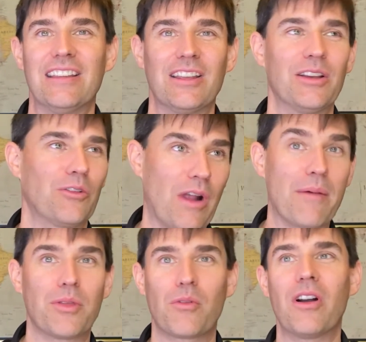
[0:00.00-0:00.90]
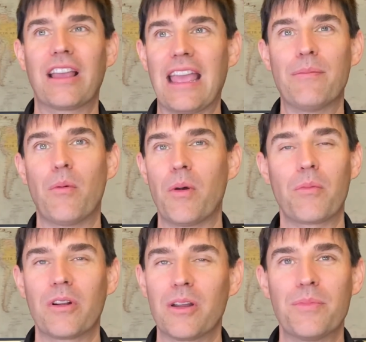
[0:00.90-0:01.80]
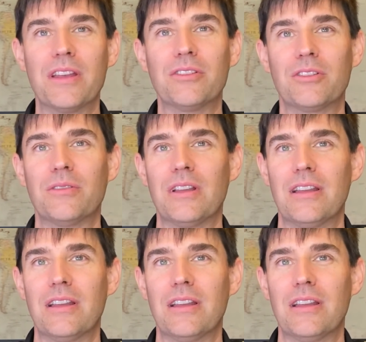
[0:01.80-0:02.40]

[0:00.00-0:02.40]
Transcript: you know, grabbing the wrong cable when we're in a pinch.